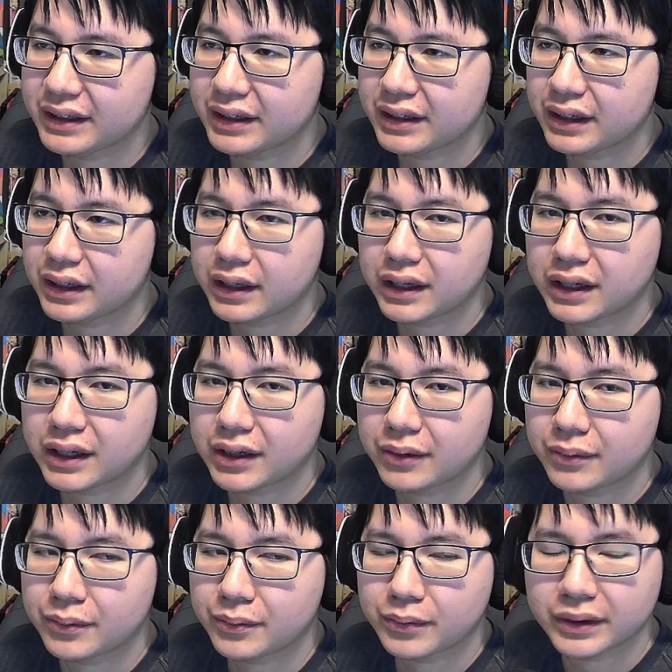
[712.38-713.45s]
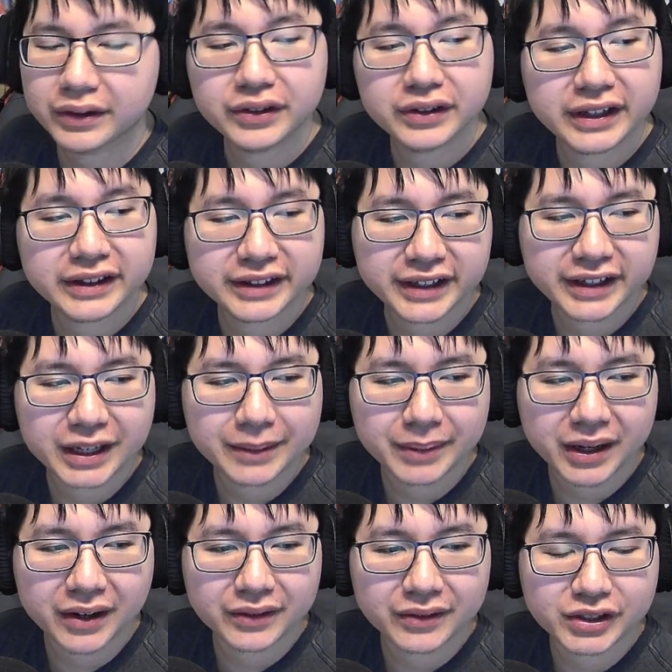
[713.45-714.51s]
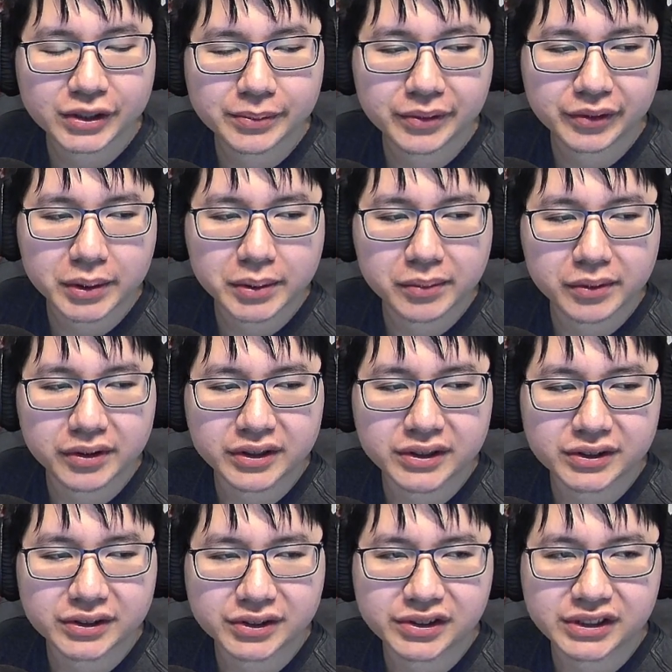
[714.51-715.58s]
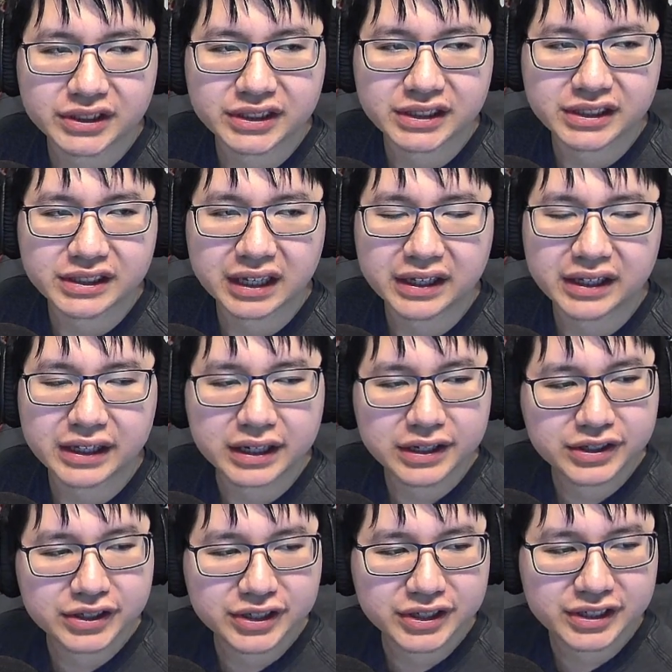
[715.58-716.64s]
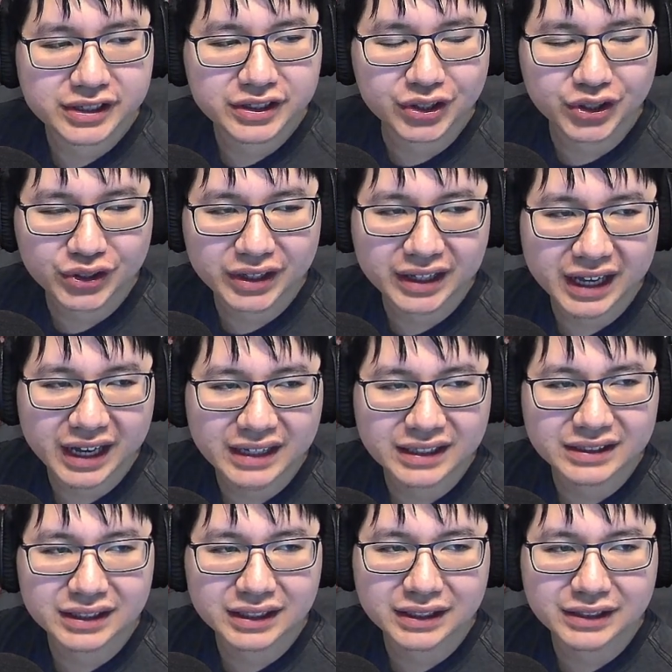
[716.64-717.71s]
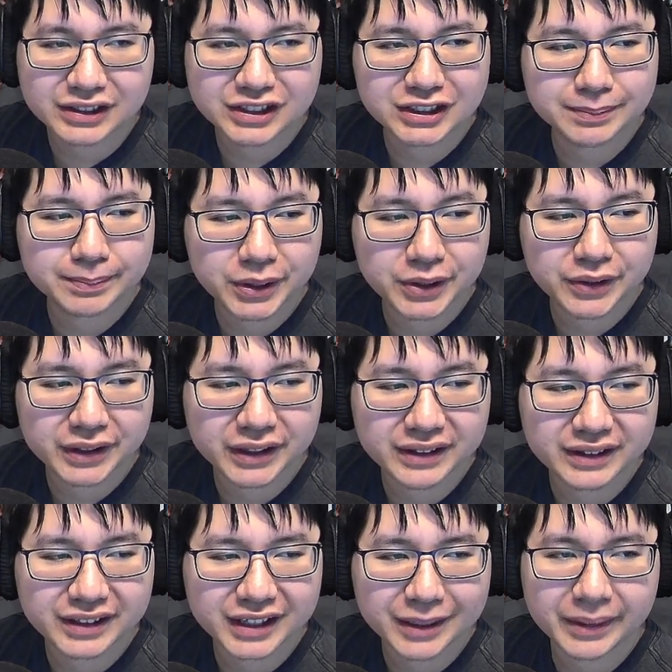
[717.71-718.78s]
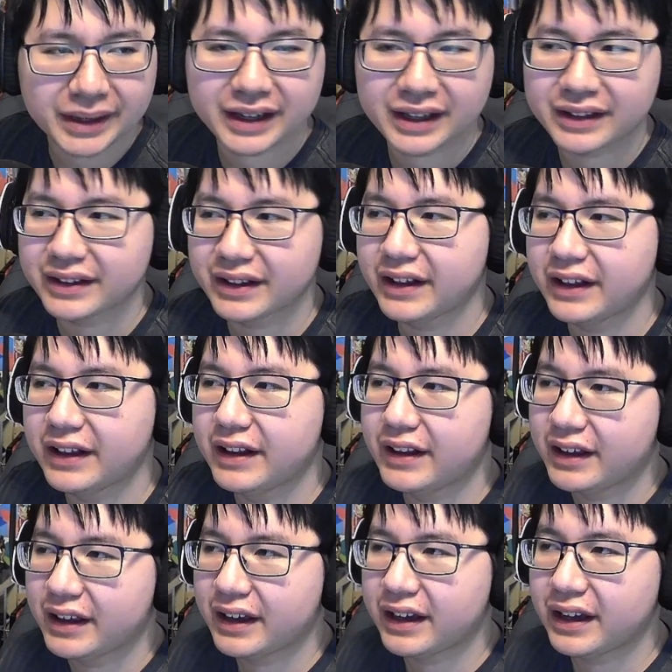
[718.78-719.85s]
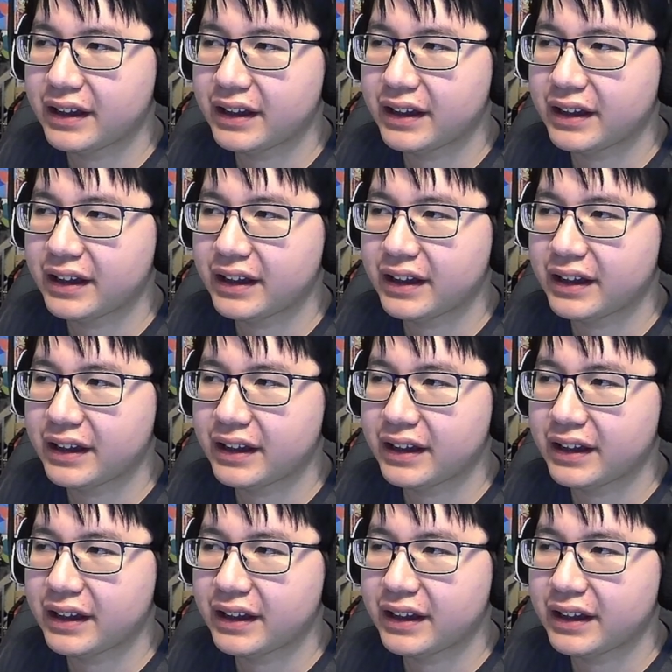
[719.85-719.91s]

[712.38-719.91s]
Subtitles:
One unique thing about Super Robot Wars OG is that each unit has a spirit command. And